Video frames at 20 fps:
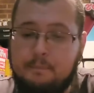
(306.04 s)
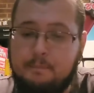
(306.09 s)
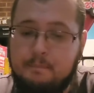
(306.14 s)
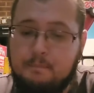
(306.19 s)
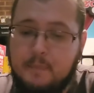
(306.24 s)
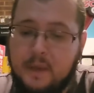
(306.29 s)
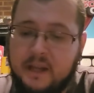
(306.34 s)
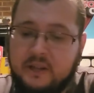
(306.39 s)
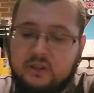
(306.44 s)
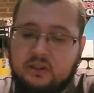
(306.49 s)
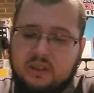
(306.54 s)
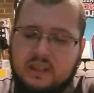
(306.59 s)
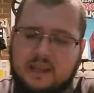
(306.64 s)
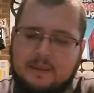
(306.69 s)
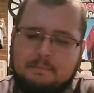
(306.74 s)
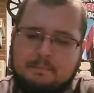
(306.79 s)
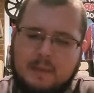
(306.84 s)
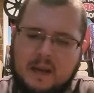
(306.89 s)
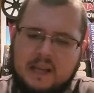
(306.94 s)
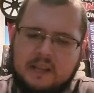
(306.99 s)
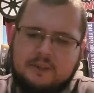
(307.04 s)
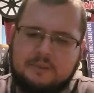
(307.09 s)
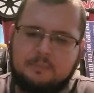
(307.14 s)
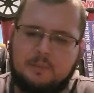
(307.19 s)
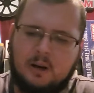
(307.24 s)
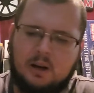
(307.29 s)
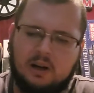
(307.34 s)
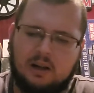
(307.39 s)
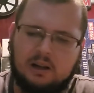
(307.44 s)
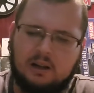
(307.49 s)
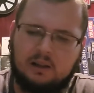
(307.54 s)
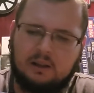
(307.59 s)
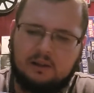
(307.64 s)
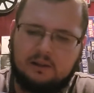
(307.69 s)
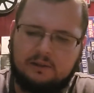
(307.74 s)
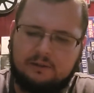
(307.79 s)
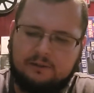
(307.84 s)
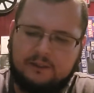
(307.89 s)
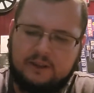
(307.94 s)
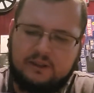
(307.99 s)
Major League Baseball
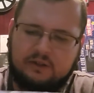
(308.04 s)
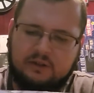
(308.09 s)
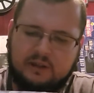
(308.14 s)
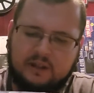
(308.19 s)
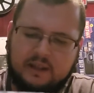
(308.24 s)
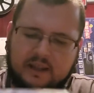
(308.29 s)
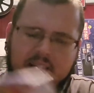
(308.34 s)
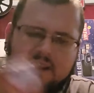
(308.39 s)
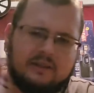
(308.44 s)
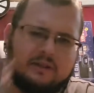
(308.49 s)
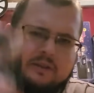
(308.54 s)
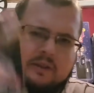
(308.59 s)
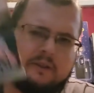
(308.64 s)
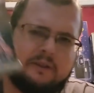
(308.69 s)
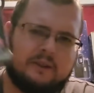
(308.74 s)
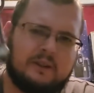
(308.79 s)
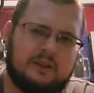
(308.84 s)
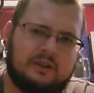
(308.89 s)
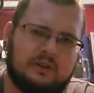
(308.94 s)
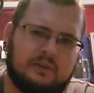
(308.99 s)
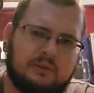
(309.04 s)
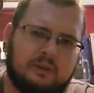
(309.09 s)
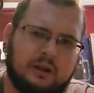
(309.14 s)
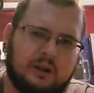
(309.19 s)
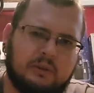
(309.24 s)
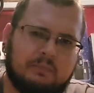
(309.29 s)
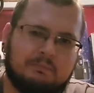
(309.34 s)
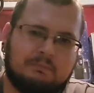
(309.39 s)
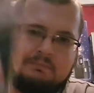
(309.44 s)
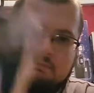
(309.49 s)
featuring Ken Griffey Jr.